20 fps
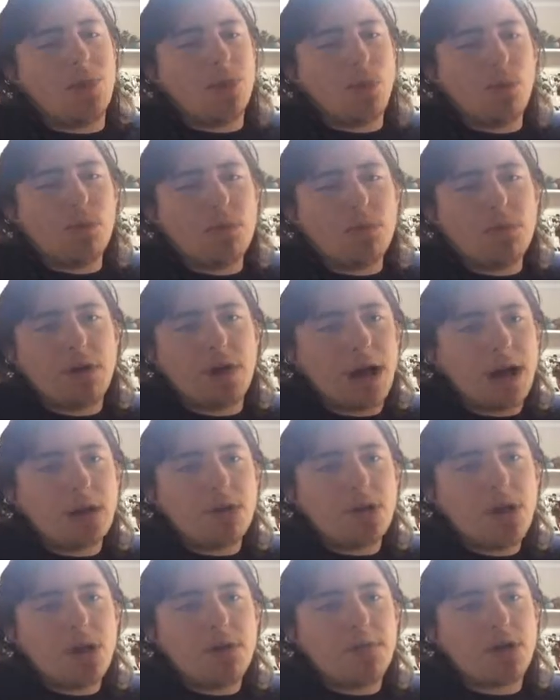Thor movie is not
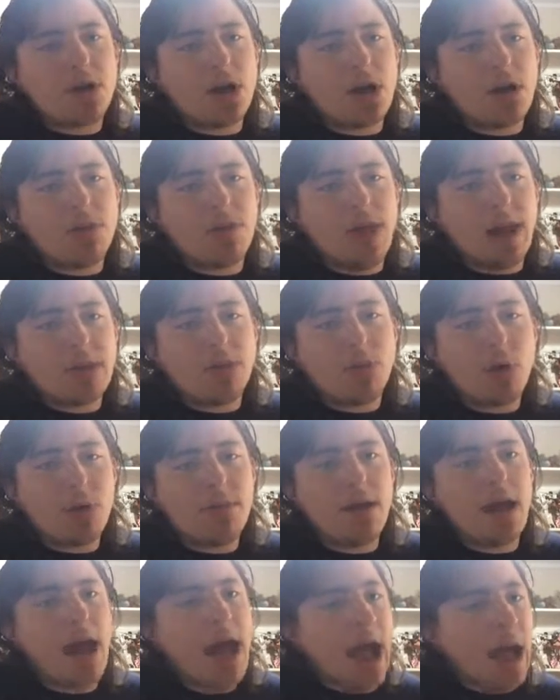good, because of Natalie
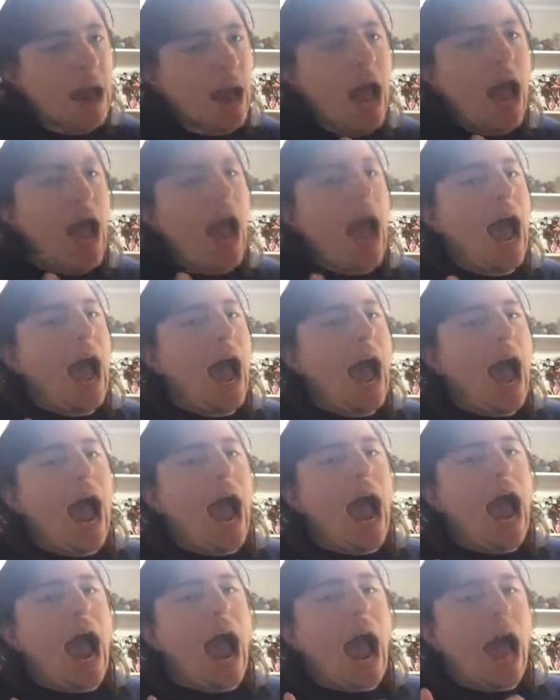Portman.
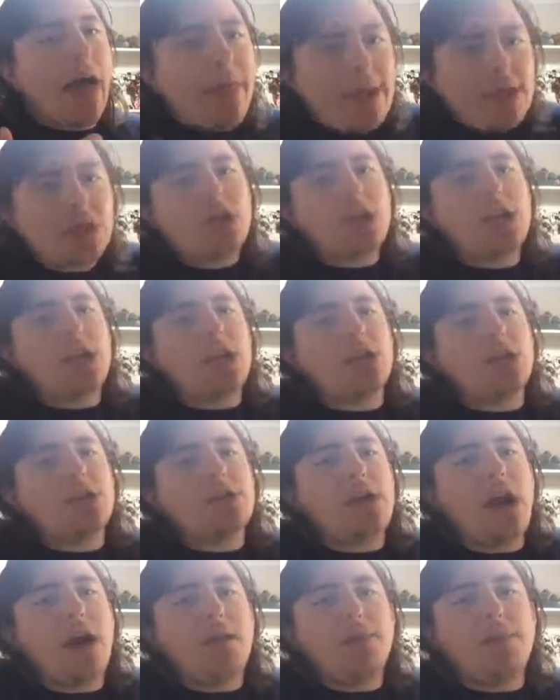I think she did a good
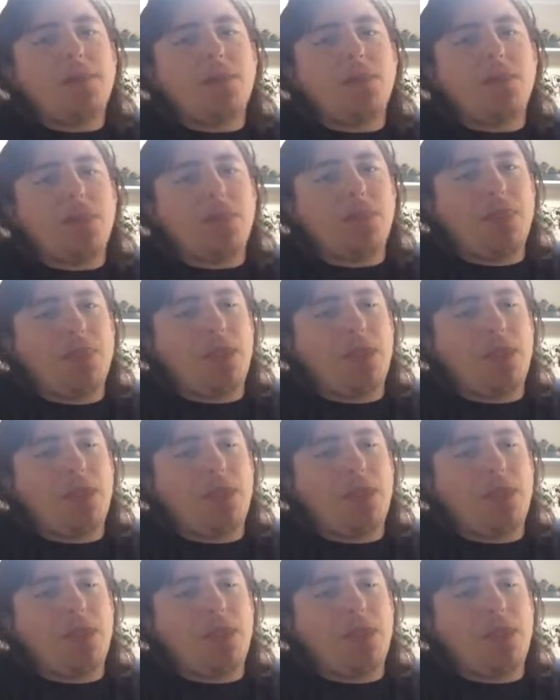job in